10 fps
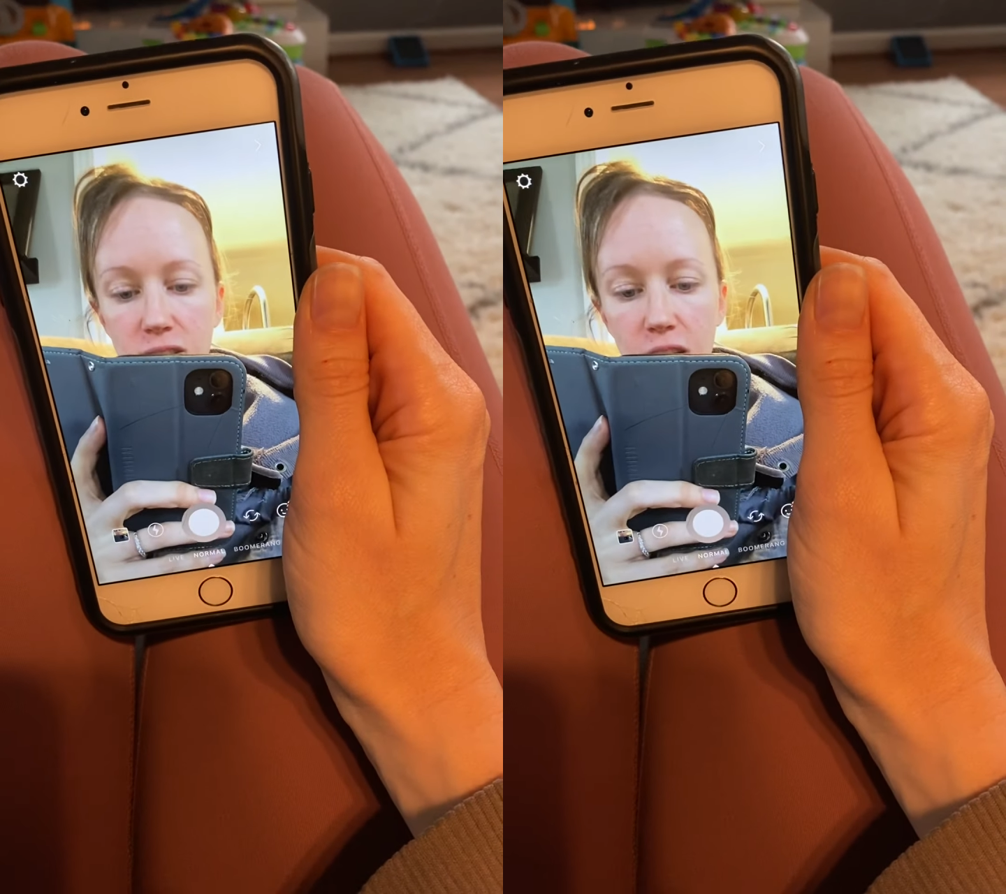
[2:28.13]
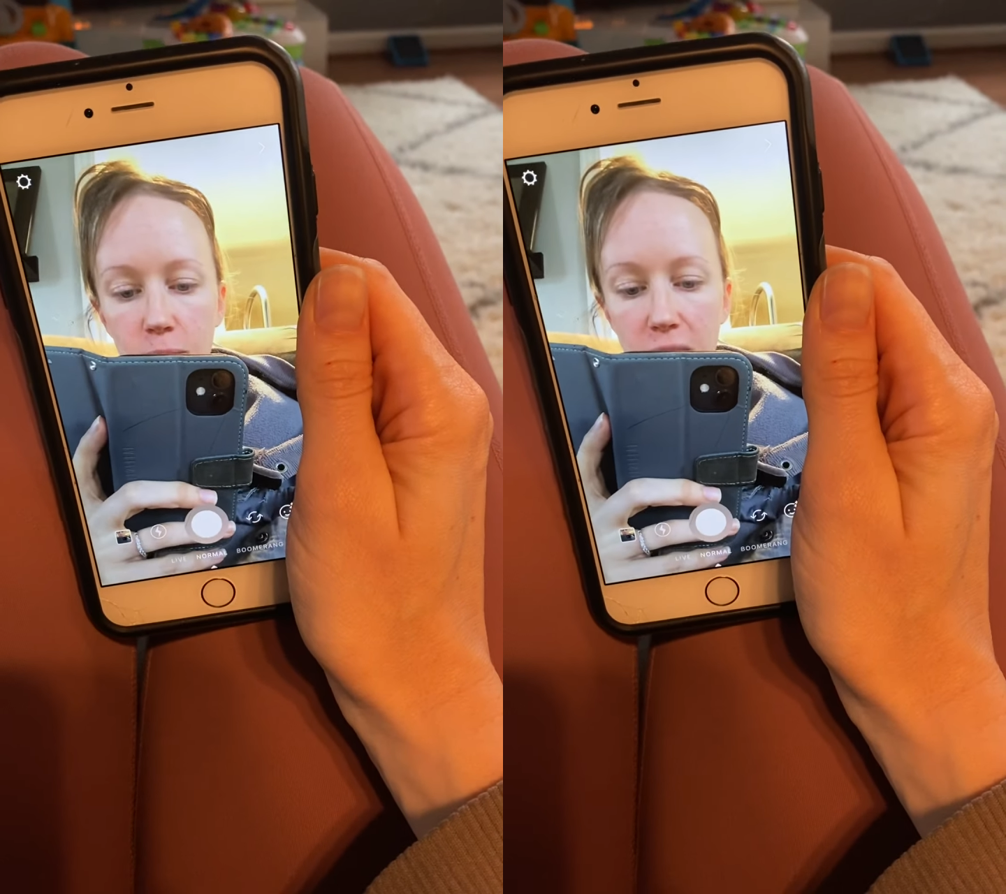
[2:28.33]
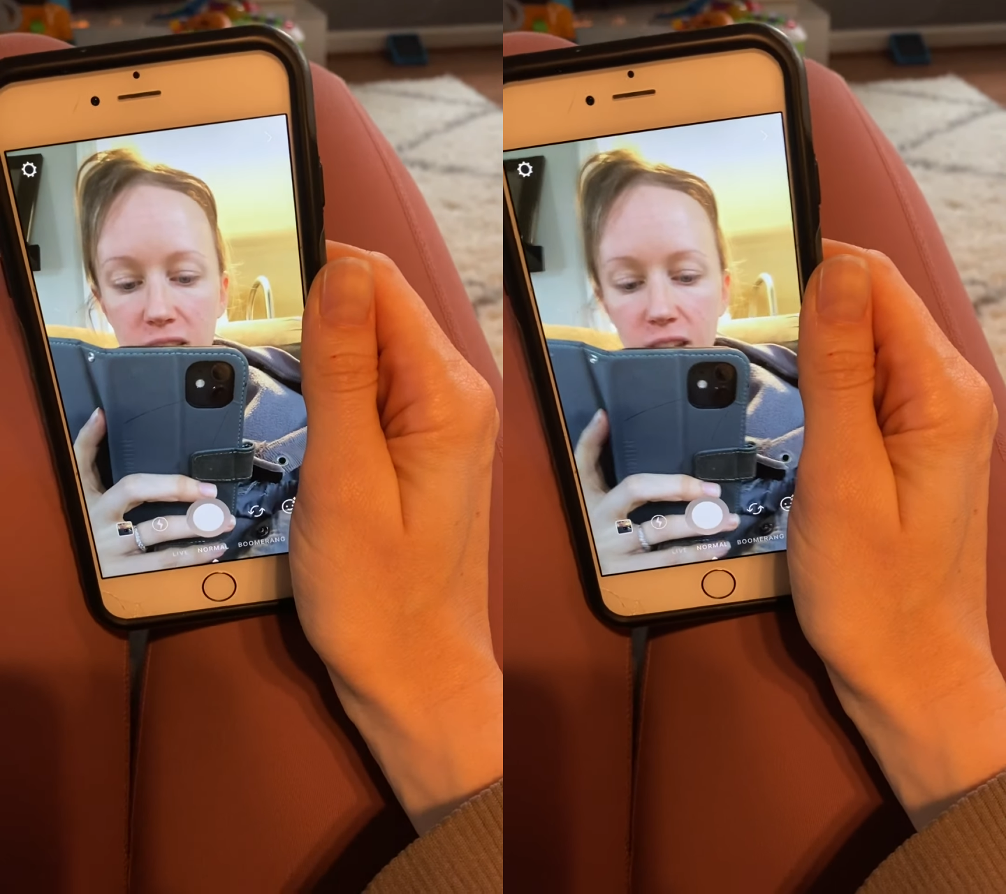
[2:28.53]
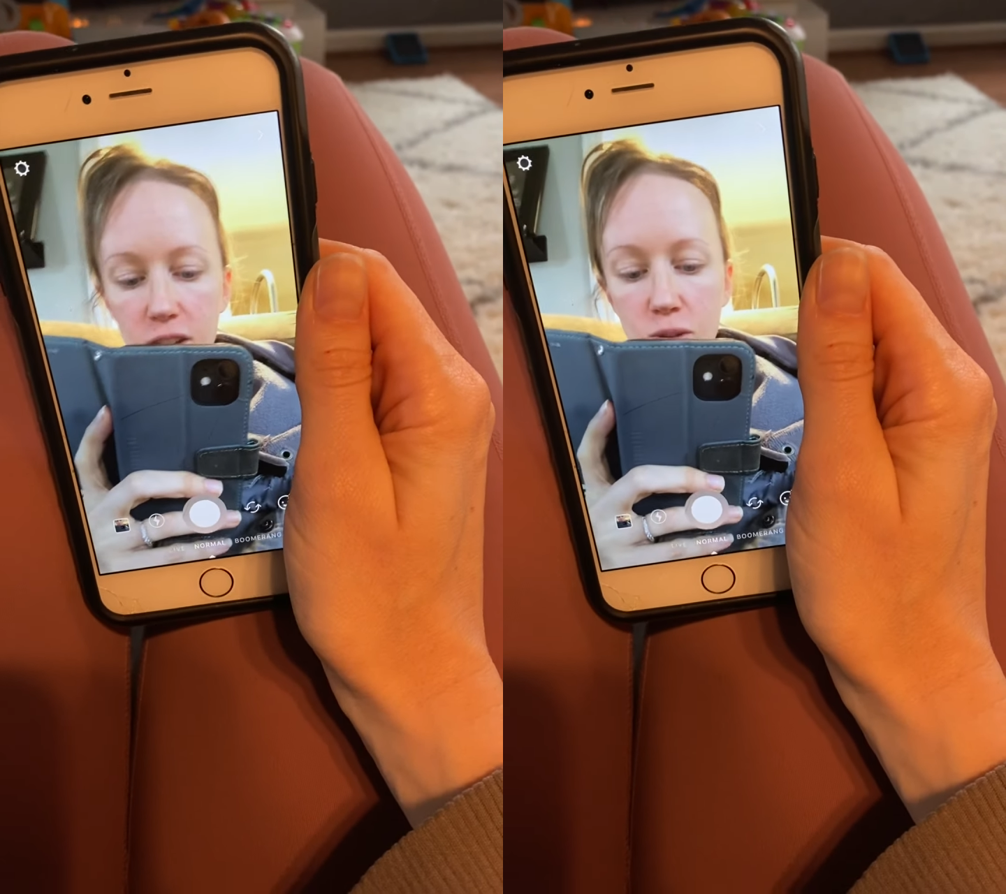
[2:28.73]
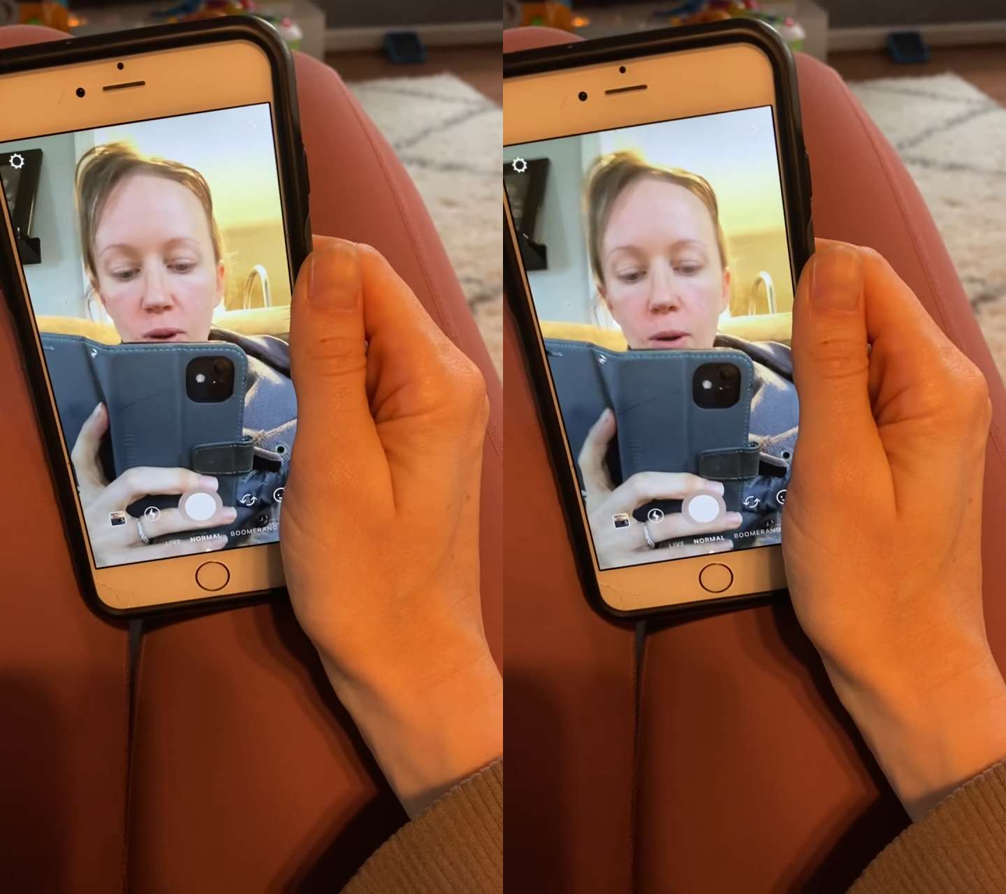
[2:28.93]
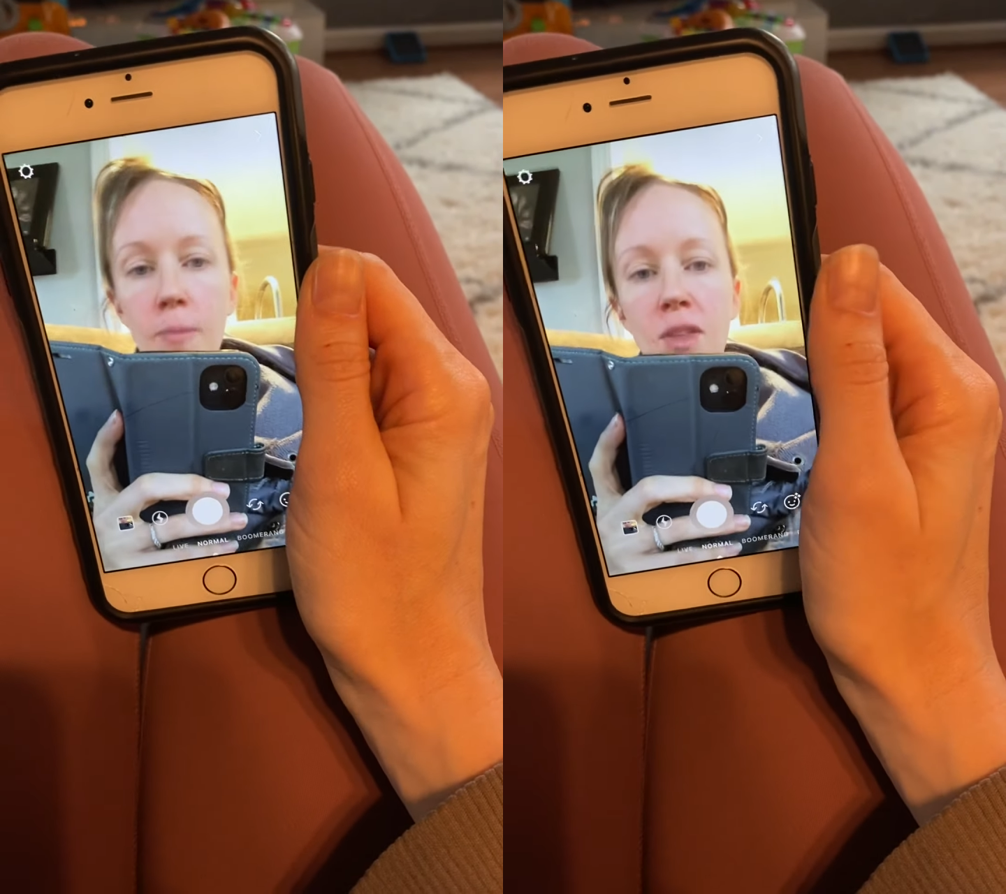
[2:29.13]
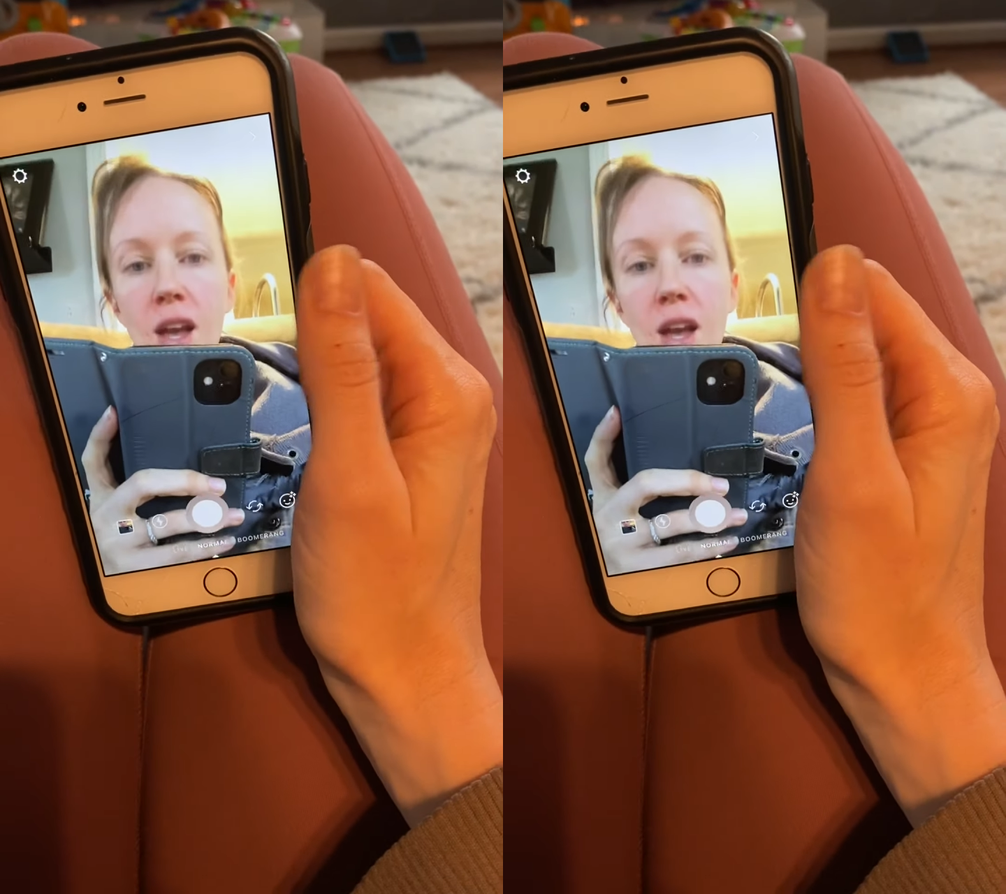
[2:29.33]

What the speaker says: like my status quo.